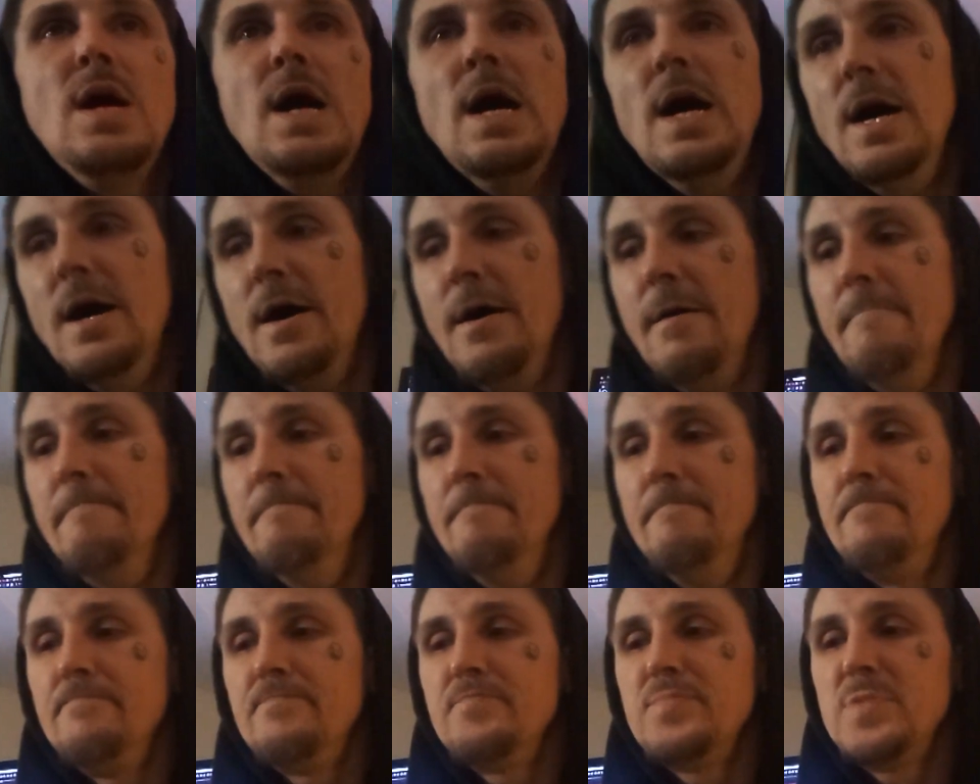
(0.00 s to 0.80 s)

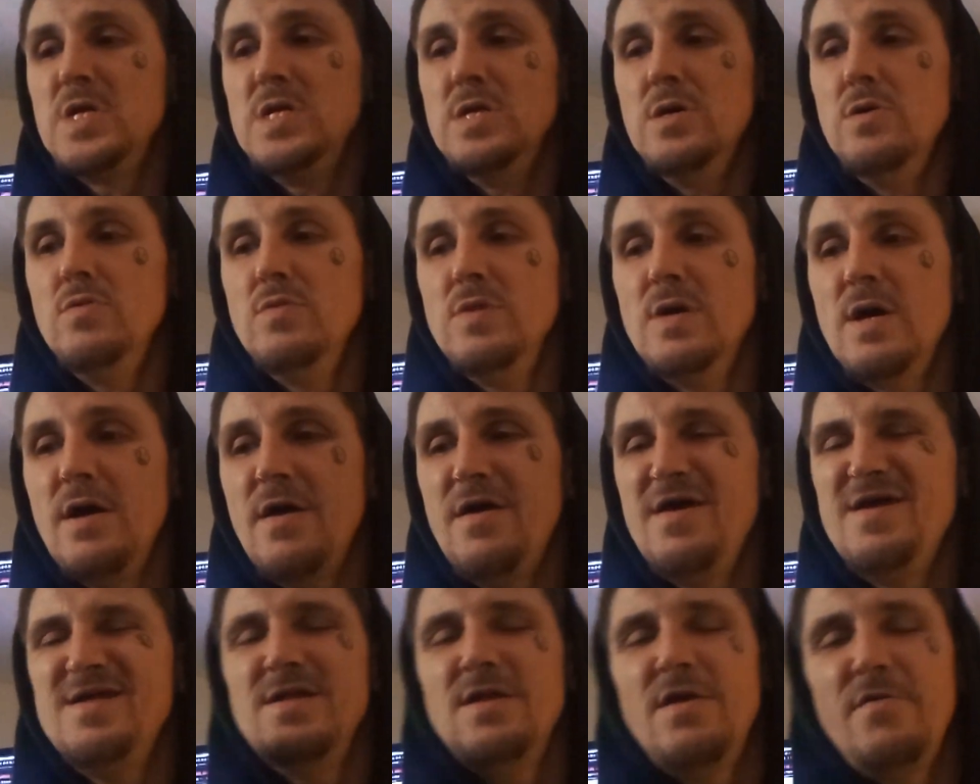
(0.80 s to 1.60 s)
and
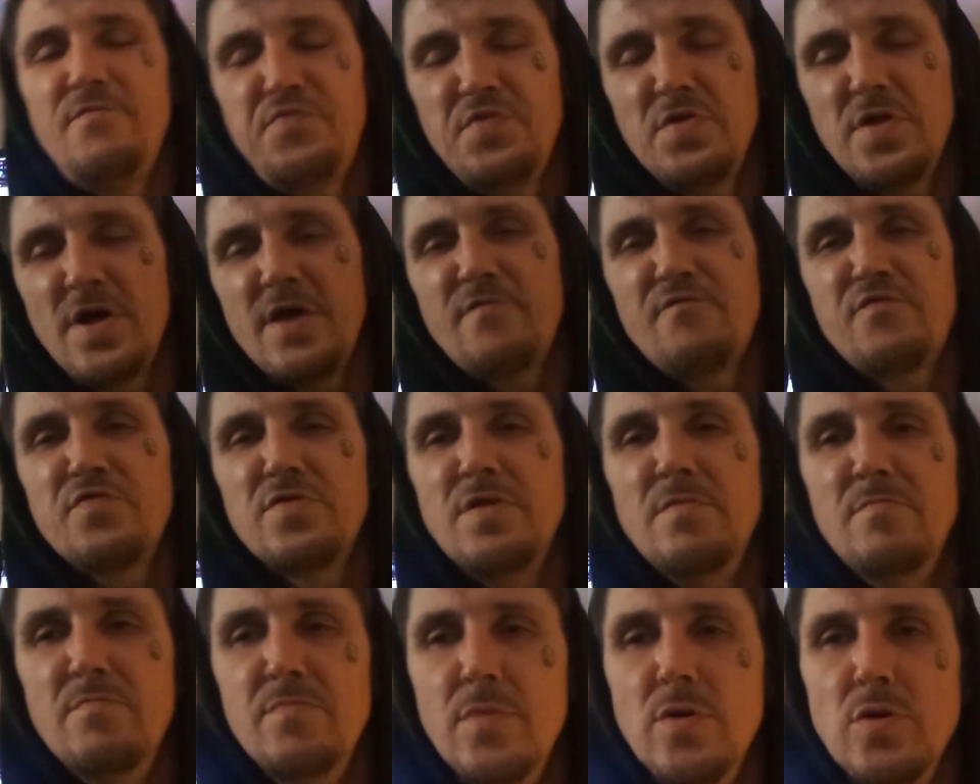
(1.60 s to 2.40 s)
I feel like for
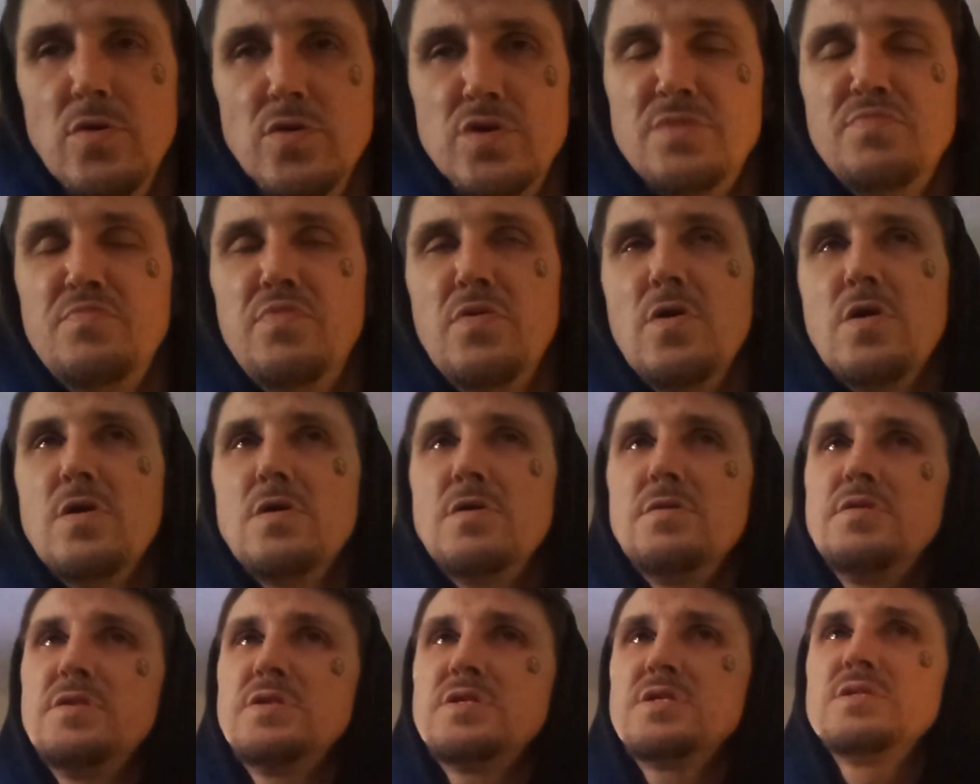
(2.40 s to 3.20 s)
the most
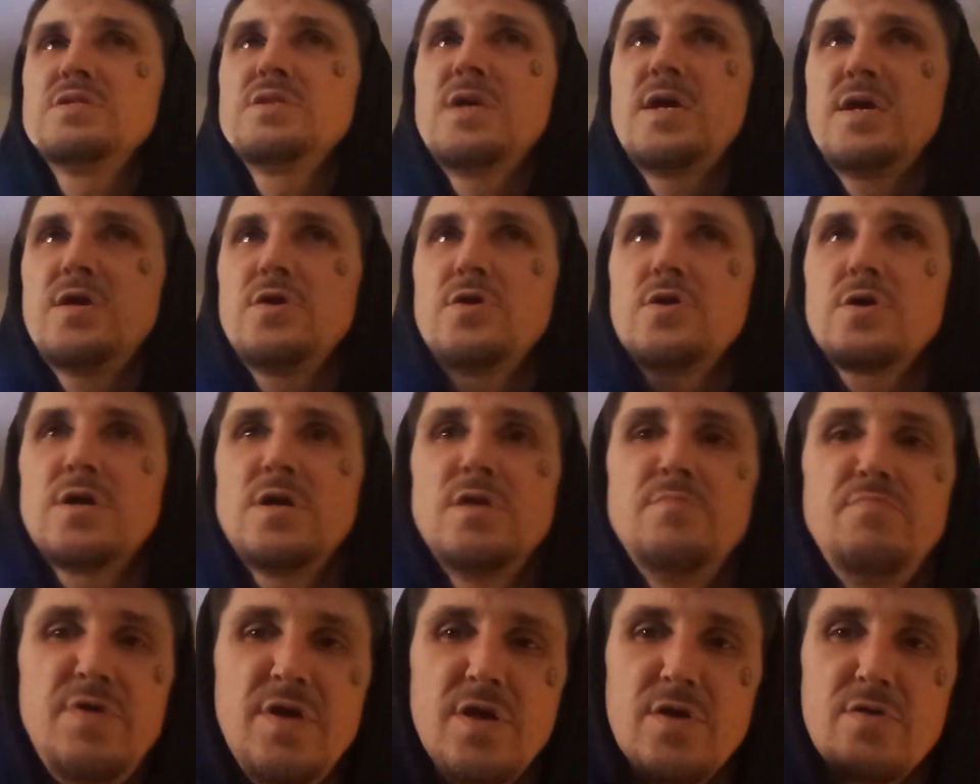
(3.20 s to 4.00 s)
part, this is like you're going
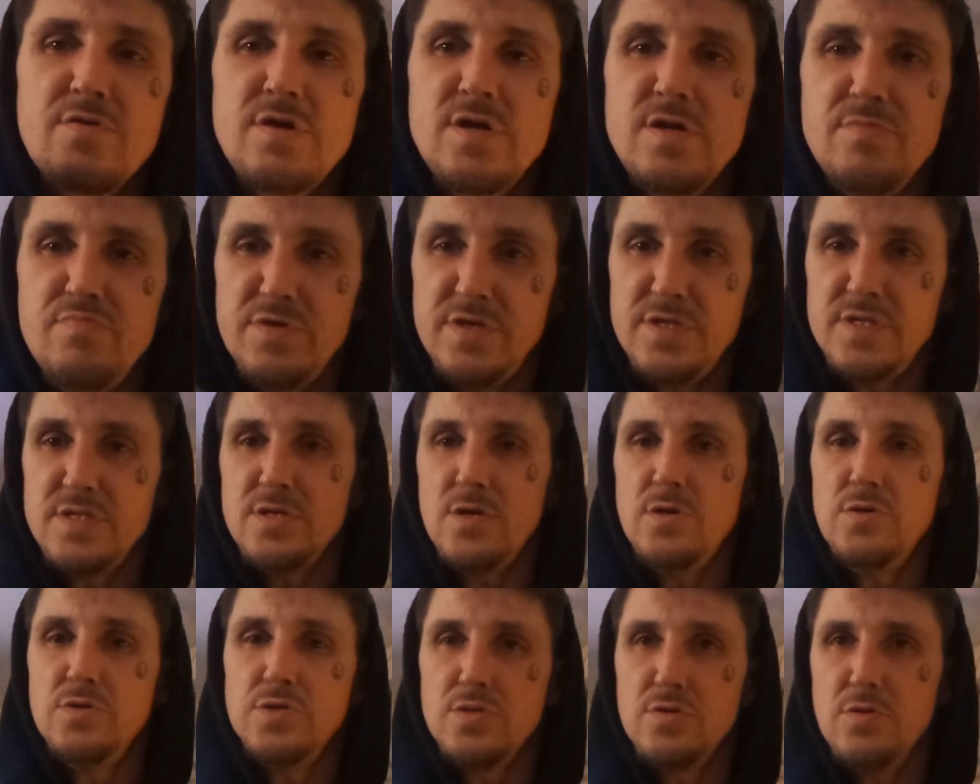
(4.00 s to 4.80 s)
to be incredibly
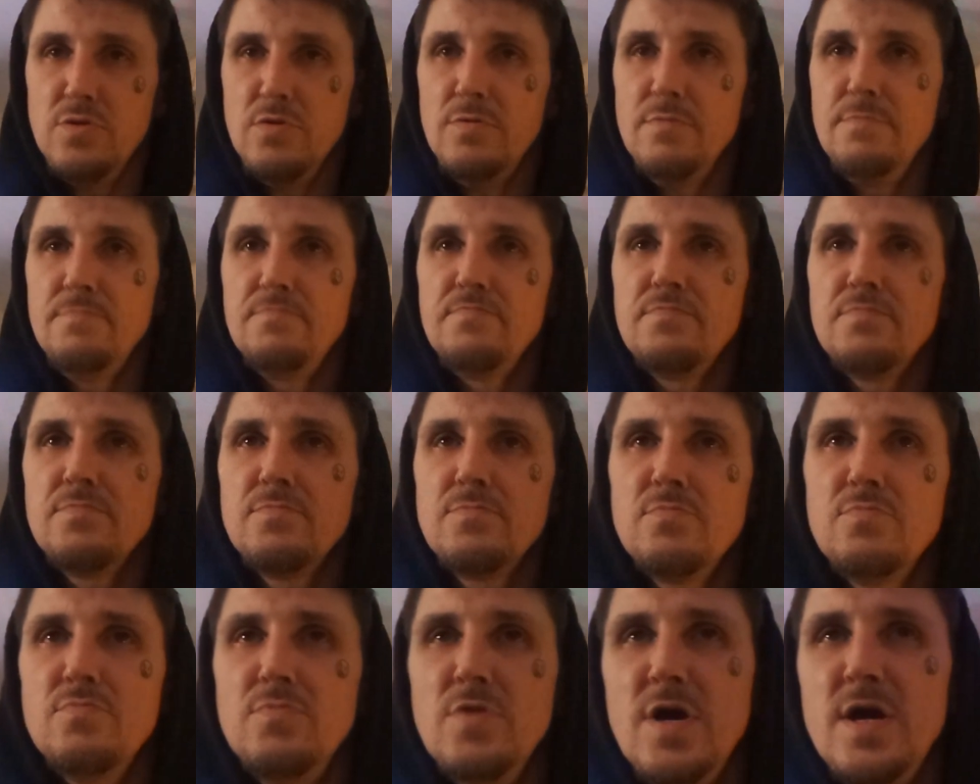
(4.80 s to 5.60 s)
social,
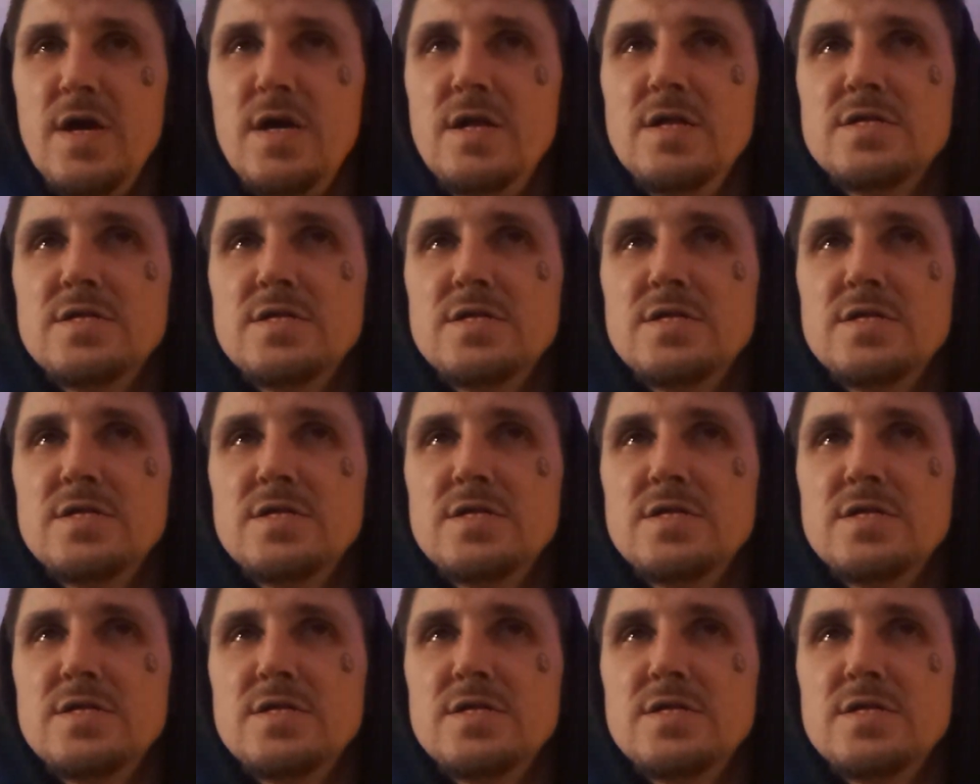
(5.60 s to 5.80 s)
right?